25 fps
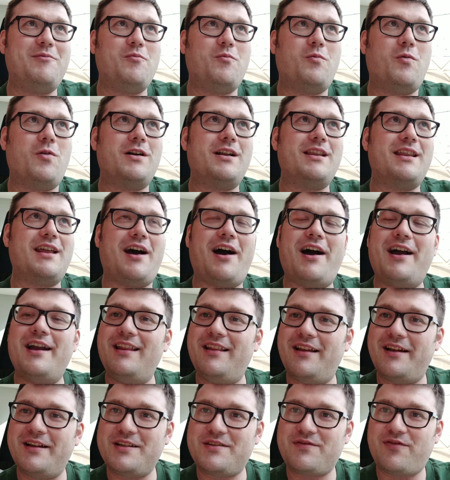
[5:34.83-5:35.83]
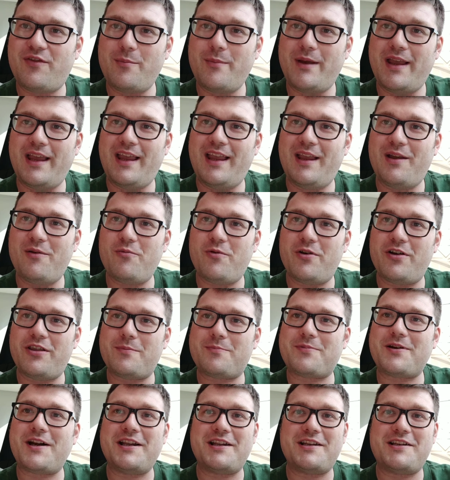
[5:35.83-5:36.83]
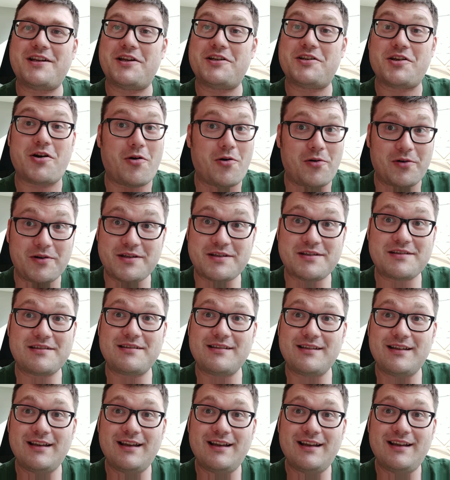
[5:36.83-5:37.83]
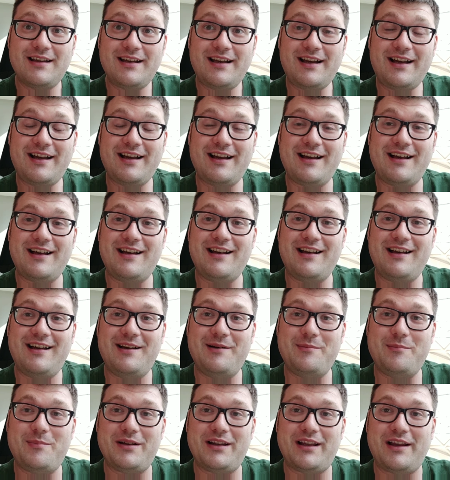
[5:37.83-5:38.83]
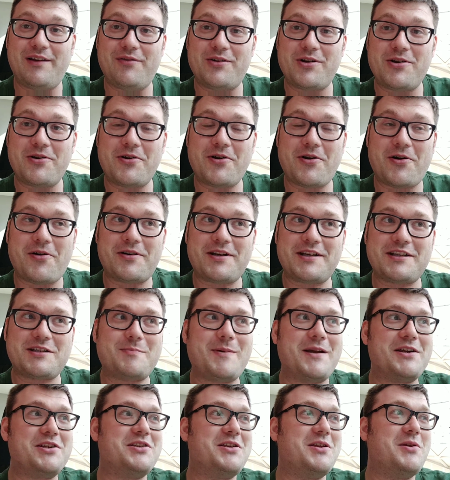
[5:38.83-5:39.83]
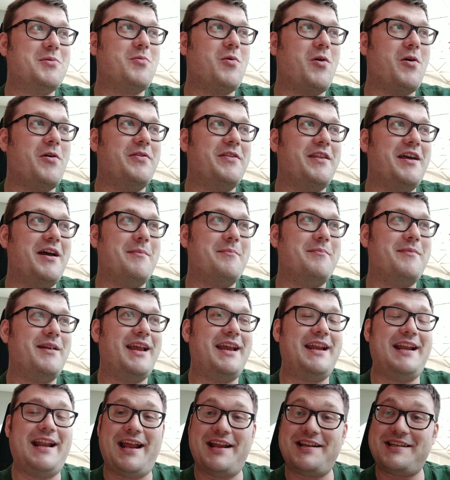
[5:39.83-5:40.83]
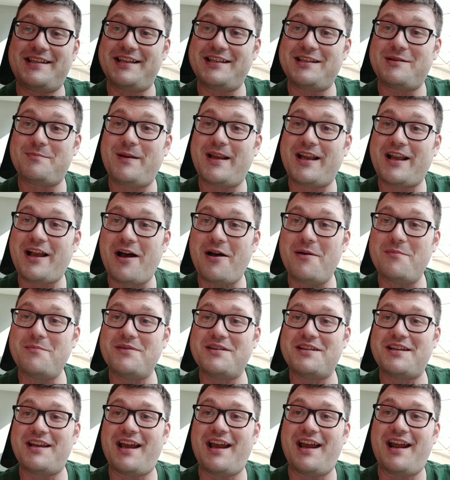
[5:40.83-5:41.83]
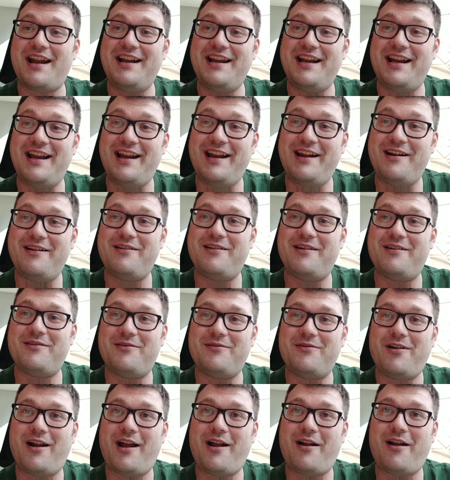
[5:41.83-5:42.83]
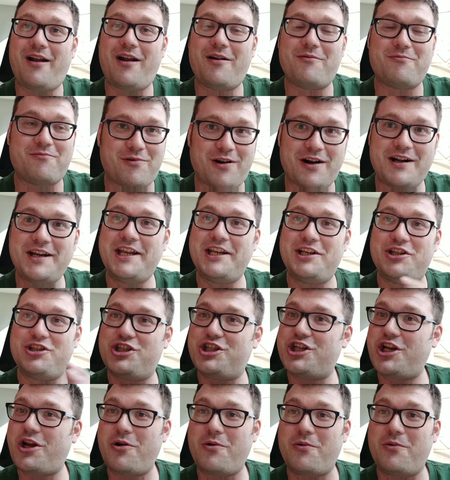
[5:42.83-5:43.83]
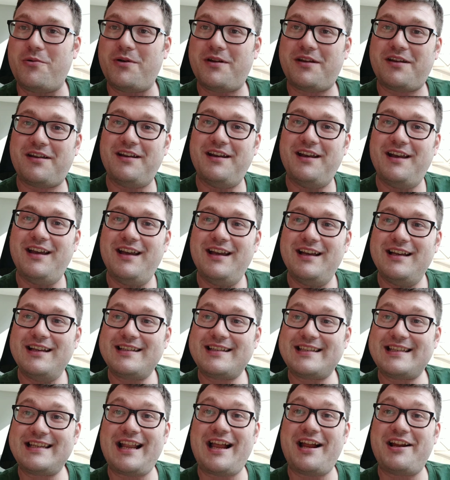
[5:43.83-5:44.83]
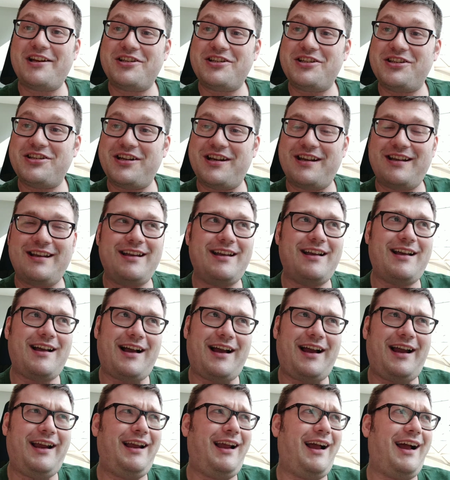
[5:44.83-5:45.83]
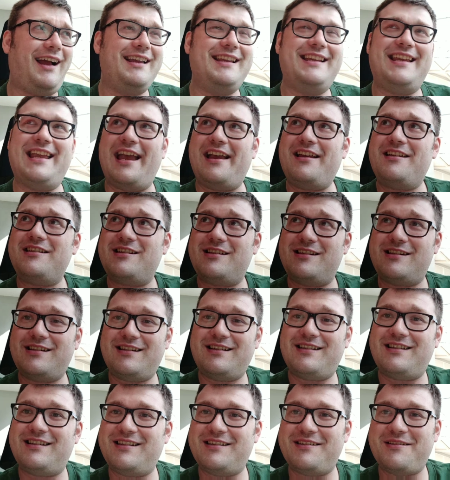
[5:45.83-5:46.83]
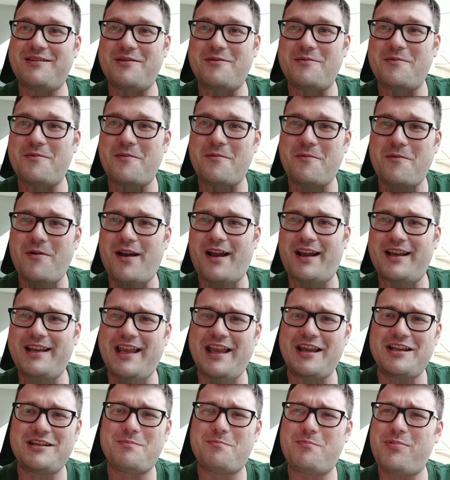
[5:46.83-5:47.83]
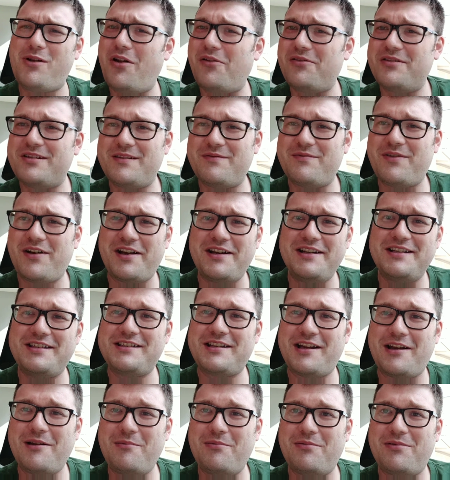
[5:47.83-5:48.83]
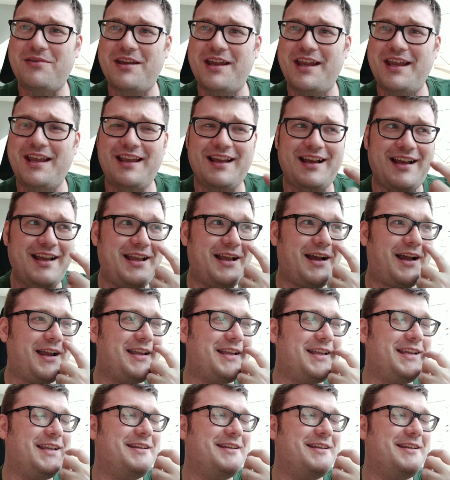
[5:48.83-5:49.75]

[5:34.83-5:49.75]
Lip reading: One of the highlights for me were the Predator dogs. Believe it or not, especially one that in essence becomes a running joke slash, I guess plot device type thing. I